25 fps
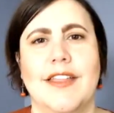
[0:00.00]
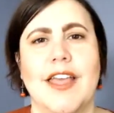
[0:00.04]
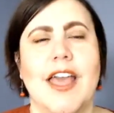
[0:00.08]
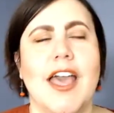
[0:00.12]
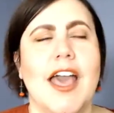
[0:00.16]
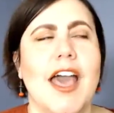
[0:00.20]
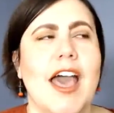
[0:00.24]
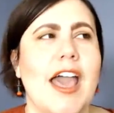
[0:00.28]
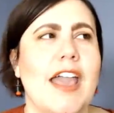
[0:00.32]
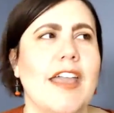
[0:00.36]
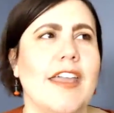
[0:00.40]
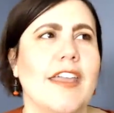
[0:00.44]

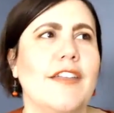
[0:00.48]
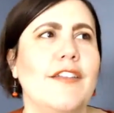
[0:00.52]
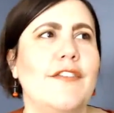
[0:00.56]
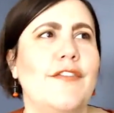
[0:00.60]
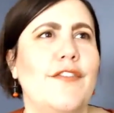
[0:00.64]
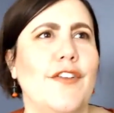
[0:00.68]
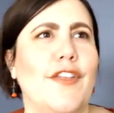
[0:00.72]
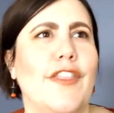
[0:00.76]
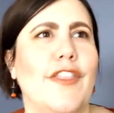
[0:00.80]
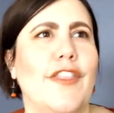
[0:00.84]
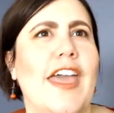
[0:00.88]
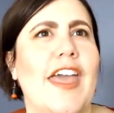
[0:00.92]
I can
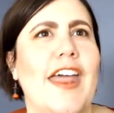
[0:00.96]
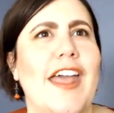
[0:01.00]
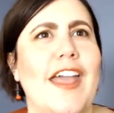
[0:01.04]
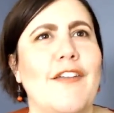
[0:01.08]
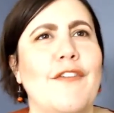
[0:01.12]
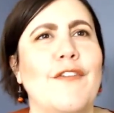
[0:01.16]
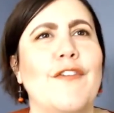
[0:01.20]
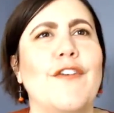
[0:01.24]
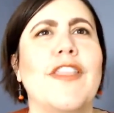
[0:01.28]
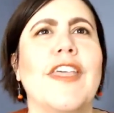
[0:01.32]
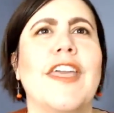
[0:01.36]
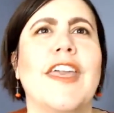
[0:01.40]
feel that. I
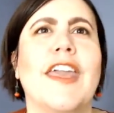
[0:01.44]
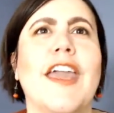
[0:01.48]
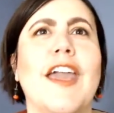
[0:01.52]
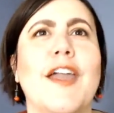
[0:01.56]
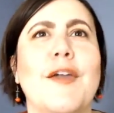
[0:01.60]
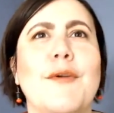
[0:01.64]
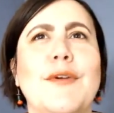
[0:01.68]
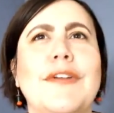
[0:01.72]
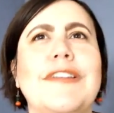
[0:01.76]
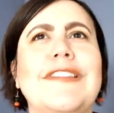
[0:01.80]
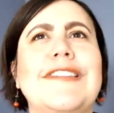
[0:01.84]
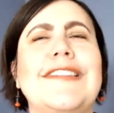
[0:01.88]
feel like I
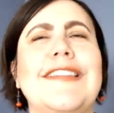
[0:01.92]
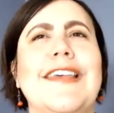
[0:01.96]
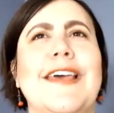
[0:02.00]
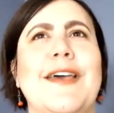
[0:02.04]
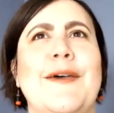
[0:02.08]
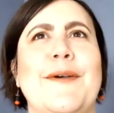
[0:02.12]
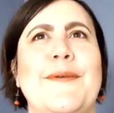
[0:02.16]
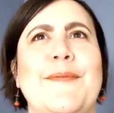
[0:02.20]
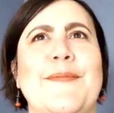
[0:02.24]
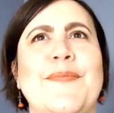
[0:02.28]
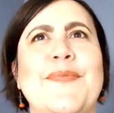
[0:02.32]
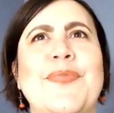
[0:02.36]
was,
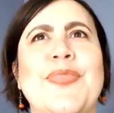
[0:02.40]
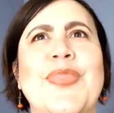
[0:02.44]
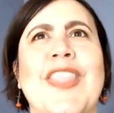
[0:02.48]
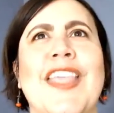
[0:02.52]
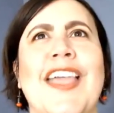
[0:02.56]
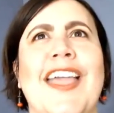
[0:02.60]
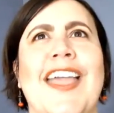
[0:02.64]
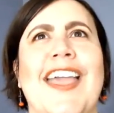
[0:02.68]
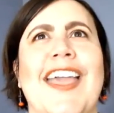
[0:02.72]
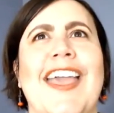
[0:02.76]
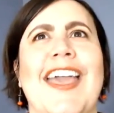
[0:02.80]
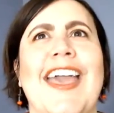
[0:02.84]

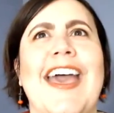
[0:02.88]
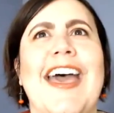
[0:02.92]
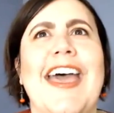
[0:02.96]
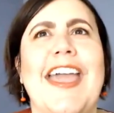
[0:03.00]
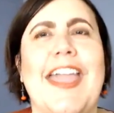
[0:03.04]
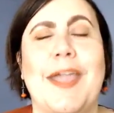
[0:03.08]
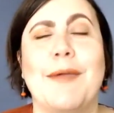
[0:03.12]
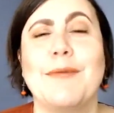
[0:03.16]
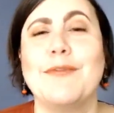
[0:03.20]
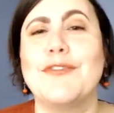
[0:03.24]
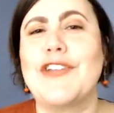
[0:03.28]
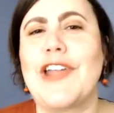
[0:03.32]

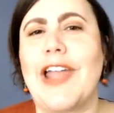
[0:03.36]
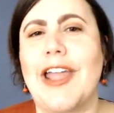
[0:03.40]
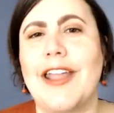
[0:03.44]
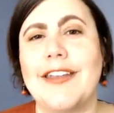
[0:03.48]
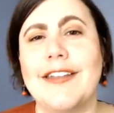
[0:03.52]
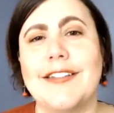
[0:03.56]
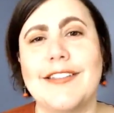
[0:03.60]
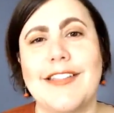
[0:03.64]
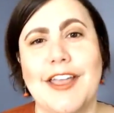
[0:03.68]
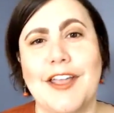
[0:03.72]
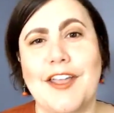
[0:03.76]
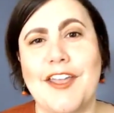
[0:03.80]
like I'm trying
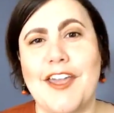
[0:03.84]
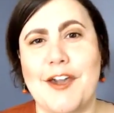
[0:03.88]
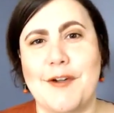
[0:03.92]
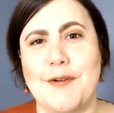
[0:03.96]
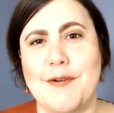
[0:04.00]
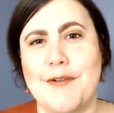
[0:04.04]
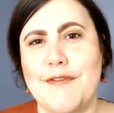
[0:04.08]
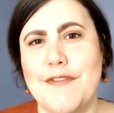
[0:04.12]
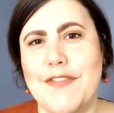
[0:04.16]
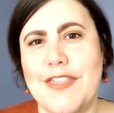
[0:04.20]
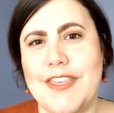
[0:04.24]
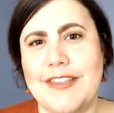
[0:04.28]
to let go
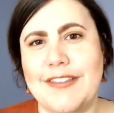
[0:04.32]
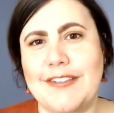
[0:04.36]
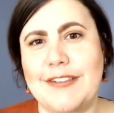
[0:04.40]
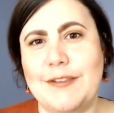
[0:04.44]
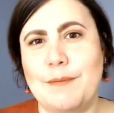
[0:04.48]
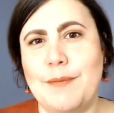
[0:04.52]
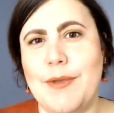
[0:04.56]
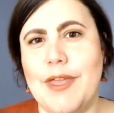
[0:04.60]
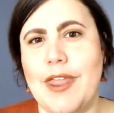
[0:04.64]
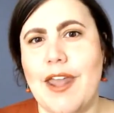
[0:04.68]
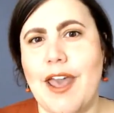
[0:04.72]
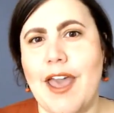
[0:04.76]
of this,
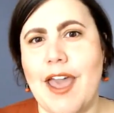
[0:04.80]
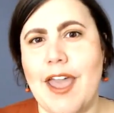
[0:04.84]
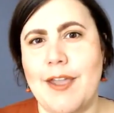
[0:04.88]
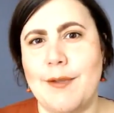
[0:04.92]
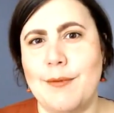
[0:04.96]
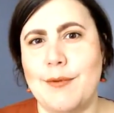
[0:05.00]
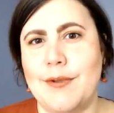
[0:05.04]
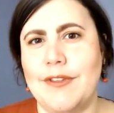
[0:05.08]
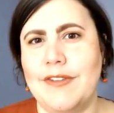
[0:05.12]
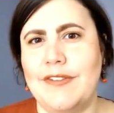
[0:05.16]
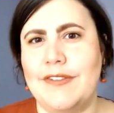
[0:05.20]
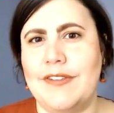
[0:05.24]
but I
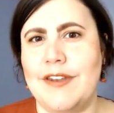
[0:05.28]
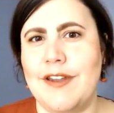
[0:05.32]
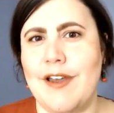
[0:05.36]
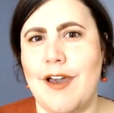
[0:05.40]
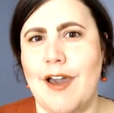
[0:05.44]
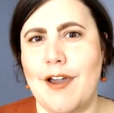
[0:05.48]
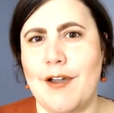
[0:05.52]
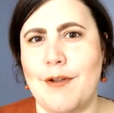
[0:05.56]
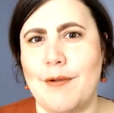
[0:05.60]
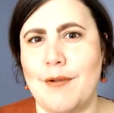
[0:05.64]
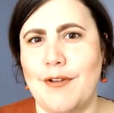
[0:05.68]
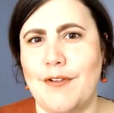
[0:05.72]
was an
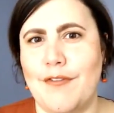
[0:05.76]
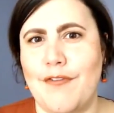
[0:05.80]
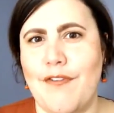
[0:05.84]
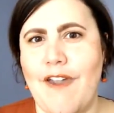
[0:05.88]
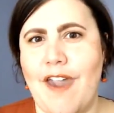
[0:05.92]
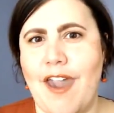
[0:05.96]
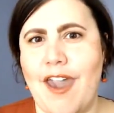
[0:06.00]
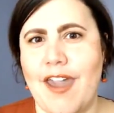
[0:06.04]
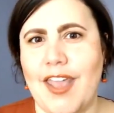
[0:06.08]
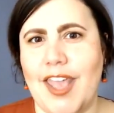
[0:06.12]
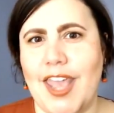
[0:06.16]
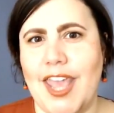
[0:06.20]
awkward
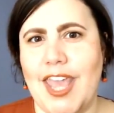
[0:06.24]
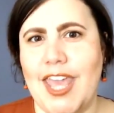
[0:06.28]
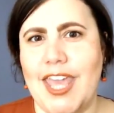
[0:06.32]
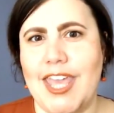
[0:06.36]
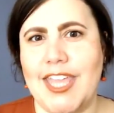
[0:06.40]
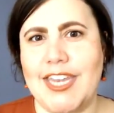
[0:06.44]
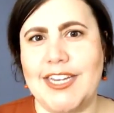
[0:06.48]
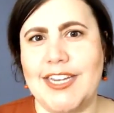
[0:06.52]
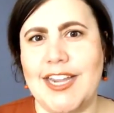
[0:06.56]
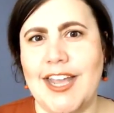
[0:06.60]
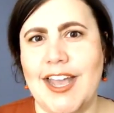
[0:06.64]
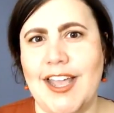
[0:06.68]
fat
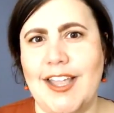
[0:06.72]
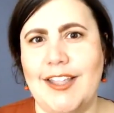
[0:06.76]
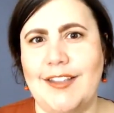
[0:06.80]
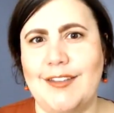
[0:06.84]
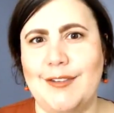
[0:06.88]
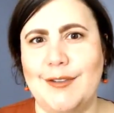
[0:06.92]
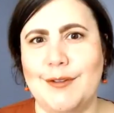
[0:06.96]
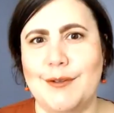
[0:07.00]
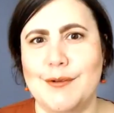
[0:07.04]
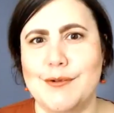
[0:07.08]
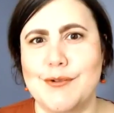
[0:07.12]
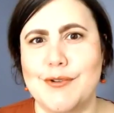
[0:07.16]
kid in high
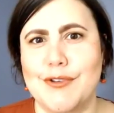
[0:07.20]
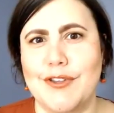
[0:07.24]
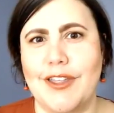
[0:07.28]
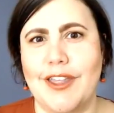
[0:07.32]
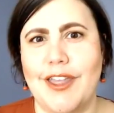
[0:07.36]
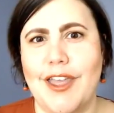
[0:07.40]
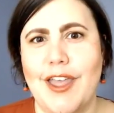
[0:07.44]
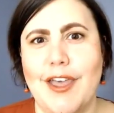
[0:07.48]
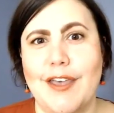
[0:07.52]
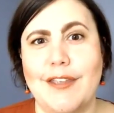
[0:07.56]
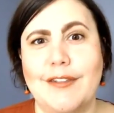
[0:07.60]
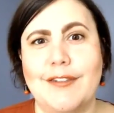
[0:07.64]
school.
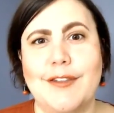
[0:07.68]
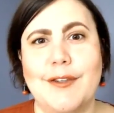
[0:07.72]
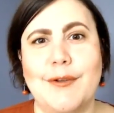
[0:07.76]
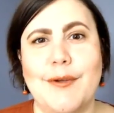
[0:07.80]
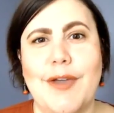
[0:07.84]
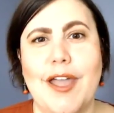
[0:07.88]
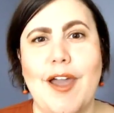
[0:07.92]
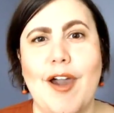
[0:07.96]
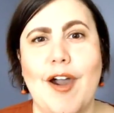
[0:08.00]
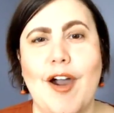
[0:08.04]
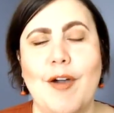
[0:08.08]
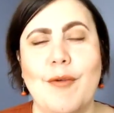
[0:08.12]
So
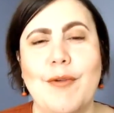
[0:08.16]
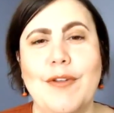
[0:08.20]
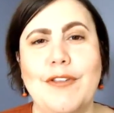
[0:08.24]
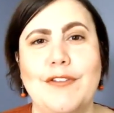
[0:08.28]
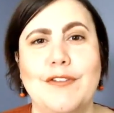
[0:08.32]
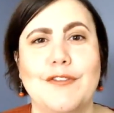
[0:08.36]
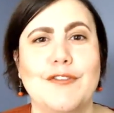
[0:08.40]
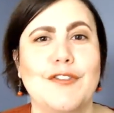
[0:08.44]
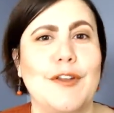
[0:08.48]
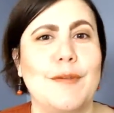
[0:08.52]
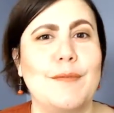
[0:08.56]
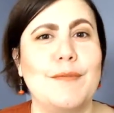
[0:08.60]
I
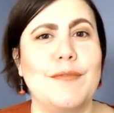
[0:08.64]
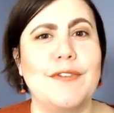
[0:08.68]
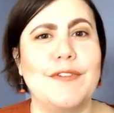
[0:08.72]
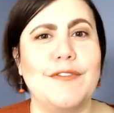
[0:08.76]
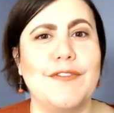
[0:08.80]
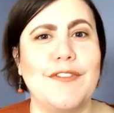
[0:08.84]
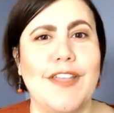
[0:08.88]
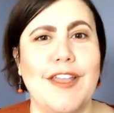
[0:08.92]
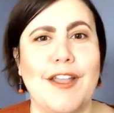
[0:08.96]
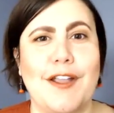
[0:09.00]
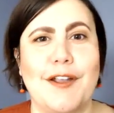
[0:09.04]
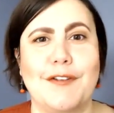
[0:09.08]
always dreamt of
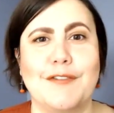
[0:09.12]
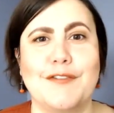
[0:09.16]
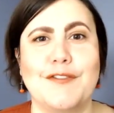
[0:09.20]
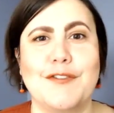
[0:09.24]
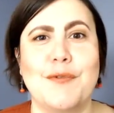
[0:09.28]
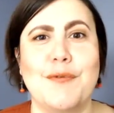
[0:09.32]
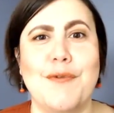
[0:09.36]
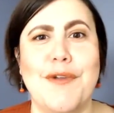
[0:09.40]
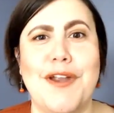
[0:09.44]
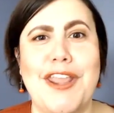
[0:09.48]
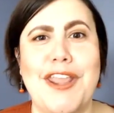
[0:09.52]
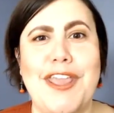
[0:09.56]
like our
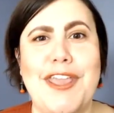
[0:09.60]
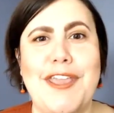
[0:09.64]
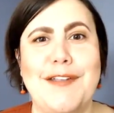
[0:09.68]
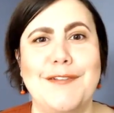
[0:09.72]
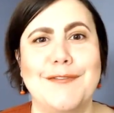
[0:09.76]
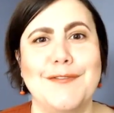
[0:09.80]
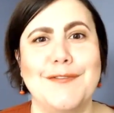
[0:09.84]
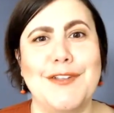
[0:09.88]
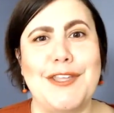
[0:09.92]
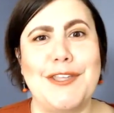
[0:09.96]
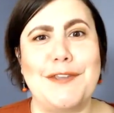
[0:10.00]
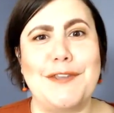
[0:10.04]
20-year
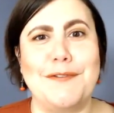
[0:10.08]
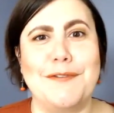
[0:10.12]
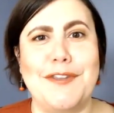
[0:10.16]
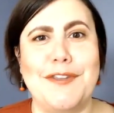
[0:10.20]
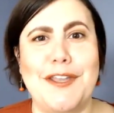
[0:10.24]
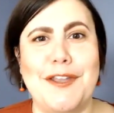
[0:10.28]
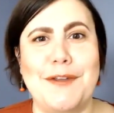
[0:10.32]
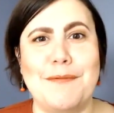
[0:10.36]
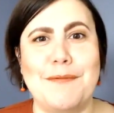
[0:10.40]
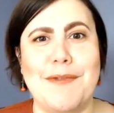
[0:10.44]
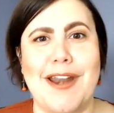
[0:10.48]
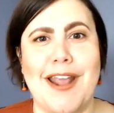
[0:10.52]

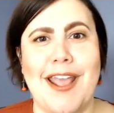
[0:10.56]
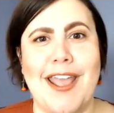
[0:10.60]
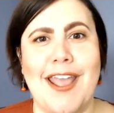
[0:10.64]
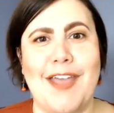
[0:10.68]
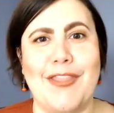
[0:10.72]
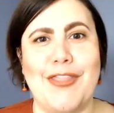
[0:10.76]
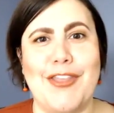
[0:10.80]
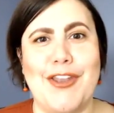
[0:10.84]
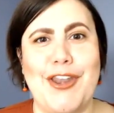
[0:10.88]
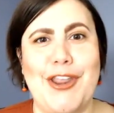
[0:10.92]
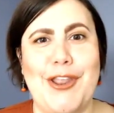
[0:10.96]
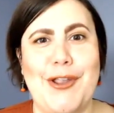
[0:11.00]
reunion when I
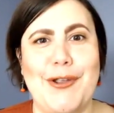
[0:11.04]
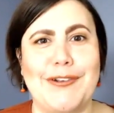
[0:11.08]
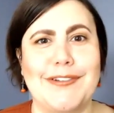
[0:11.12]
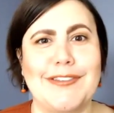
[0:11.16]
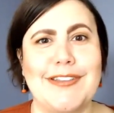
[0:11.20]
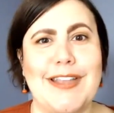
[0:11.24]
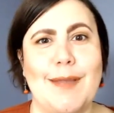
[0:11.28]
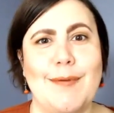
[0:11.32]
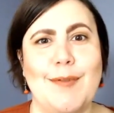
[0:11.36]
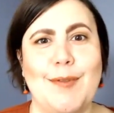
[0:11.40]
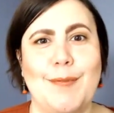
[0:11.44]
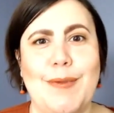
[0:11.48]
had the New York
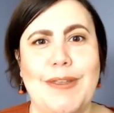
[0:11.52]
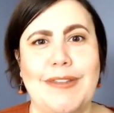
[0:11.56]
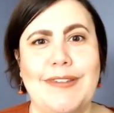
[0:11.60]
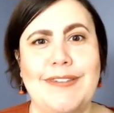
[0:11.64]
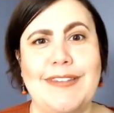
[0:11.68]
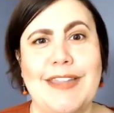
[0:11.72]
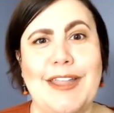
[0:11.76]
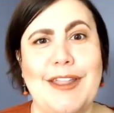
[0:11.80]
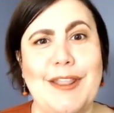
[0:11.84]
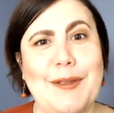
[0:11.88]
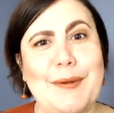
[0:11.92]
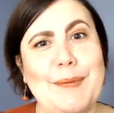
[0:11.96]
Times
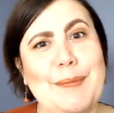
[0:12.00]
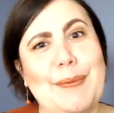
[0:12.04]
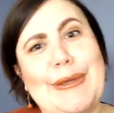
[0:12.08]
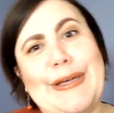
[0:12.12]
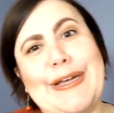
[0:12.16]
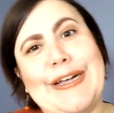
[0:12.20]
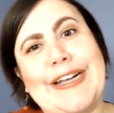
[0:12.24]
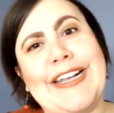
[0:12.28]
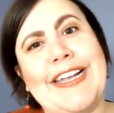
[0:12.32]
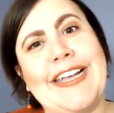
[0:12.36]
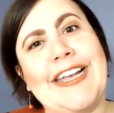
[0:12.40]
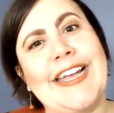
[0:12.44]
bestseller
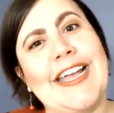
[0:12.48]
book.